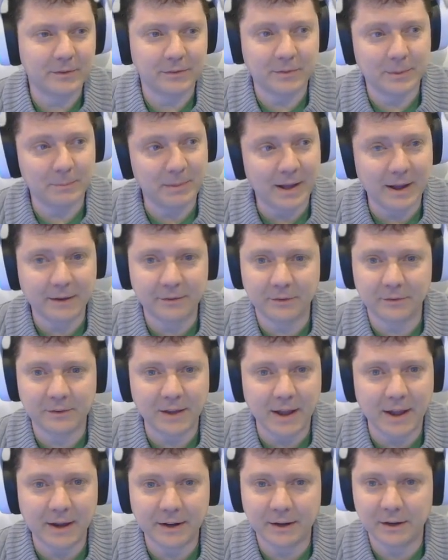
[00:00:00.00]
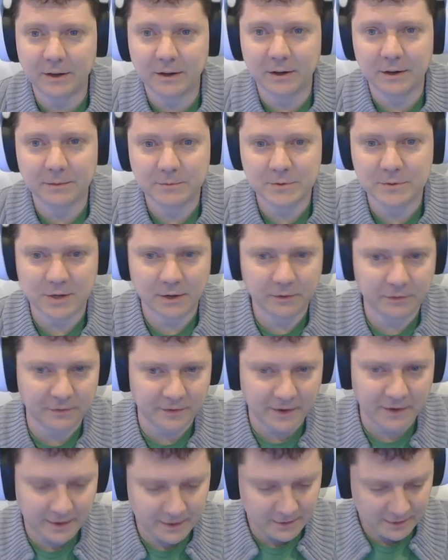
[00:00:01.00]
the boxes got here just
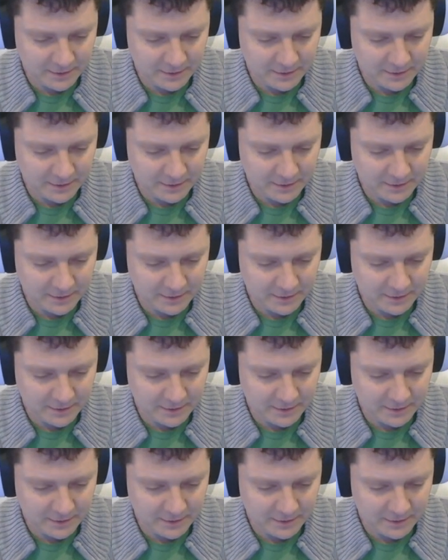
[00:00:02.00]
fine,